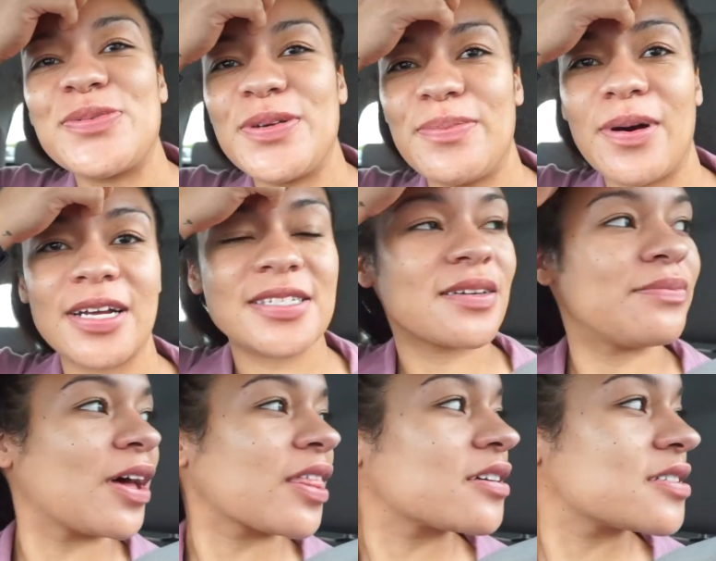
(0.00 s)
Went and bought some
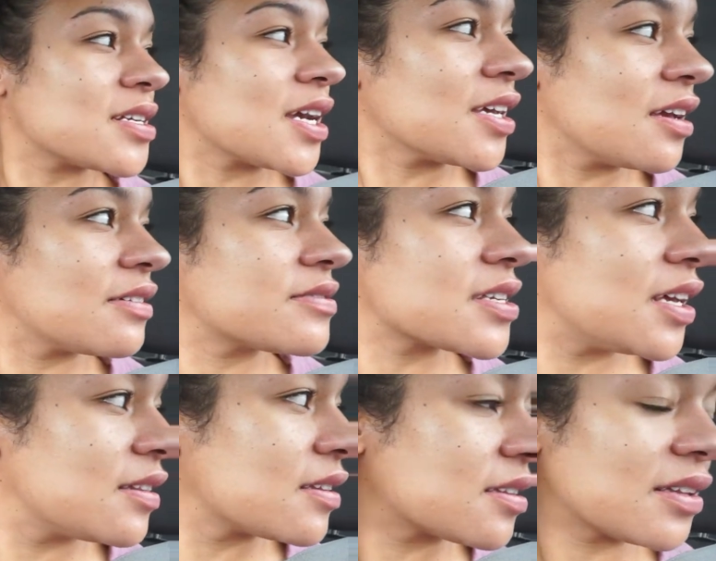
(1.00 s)
Mother's Day gifts
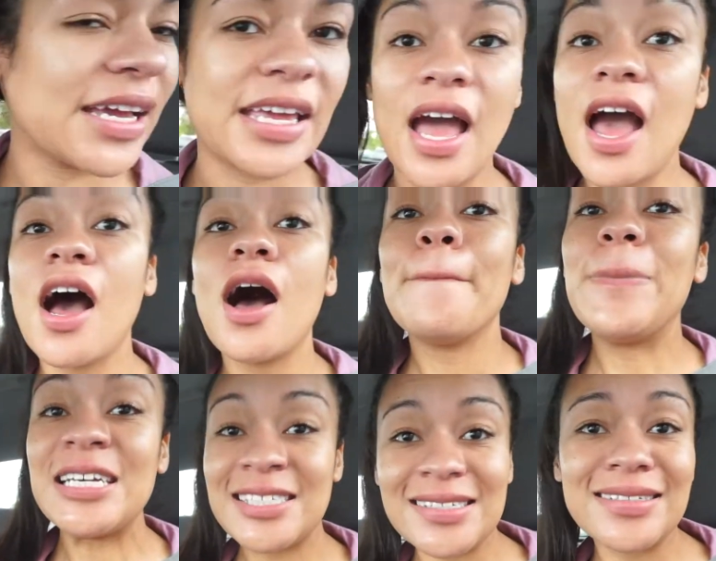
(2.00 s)
and like
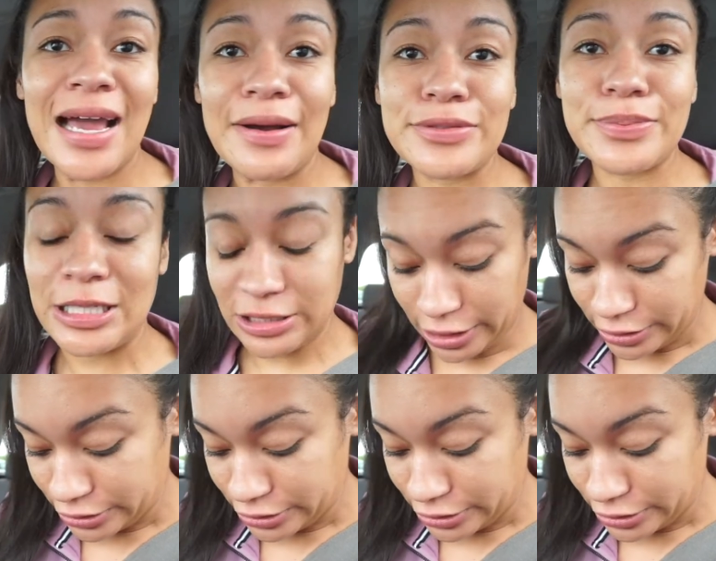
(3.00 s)
basically I was about to go